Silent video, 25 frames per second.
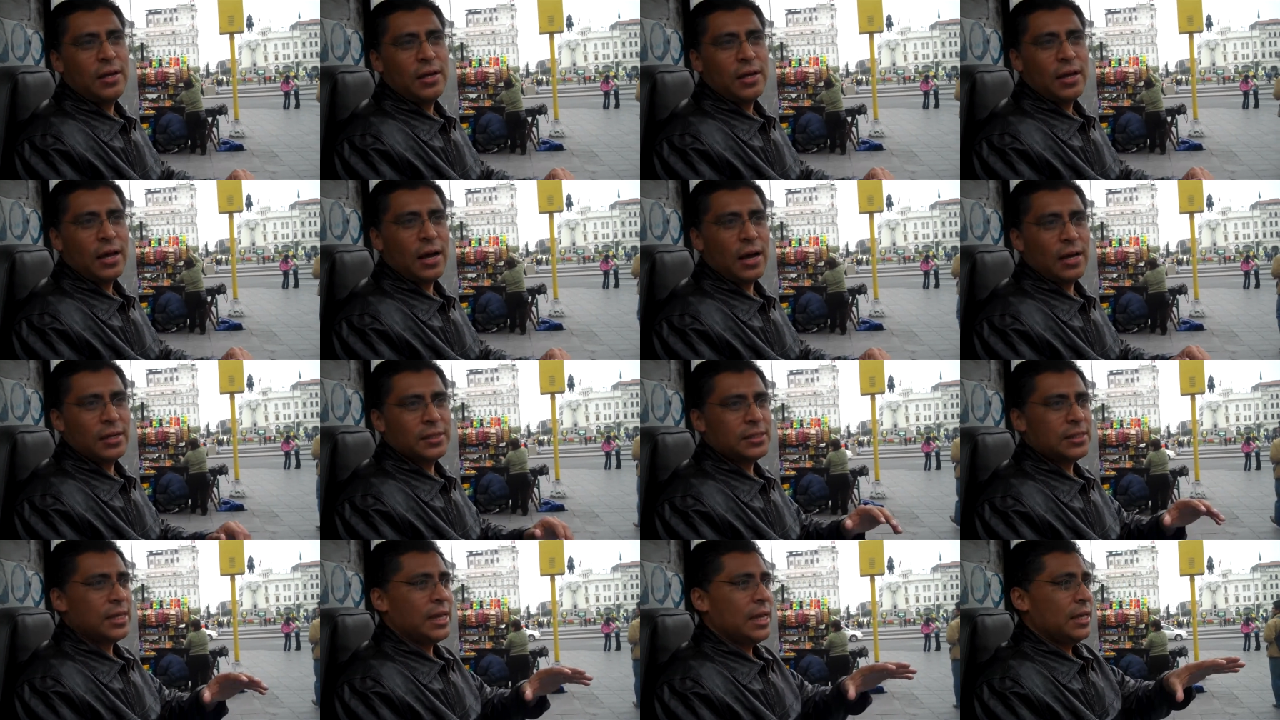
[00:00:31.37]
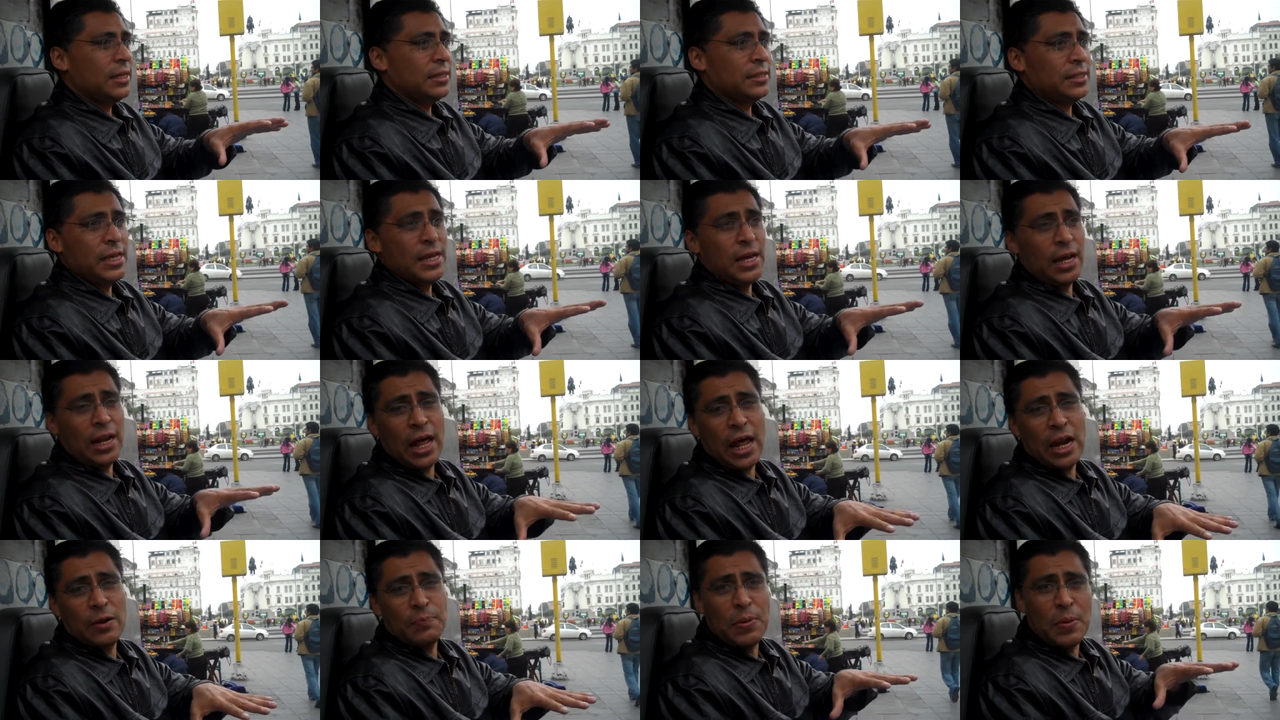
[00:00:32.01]
seeing
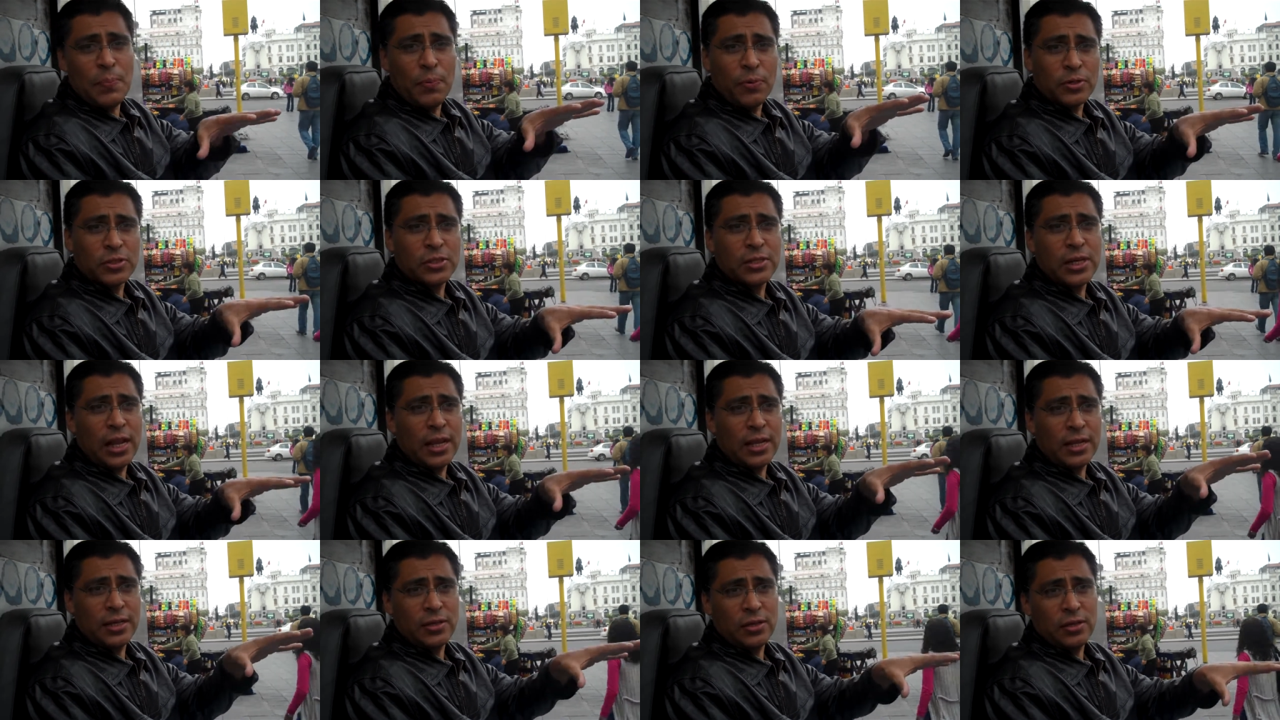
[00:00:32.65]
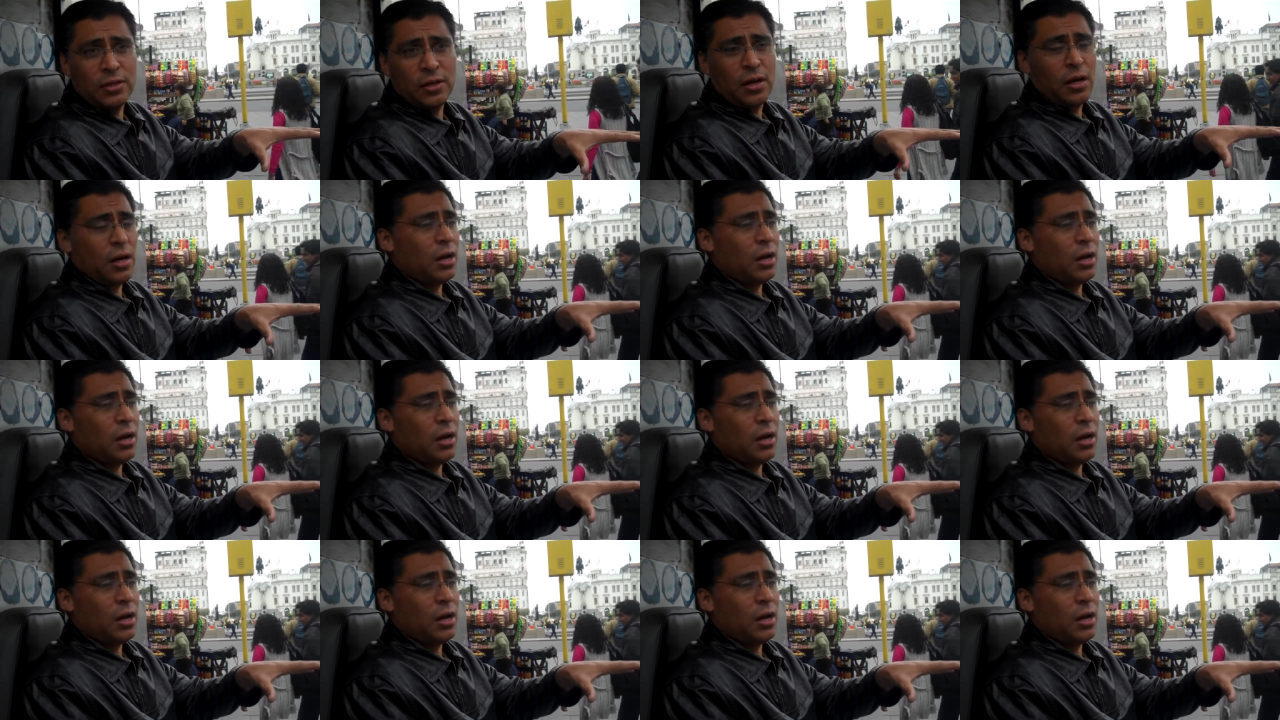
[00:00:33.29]
a lot of people selling,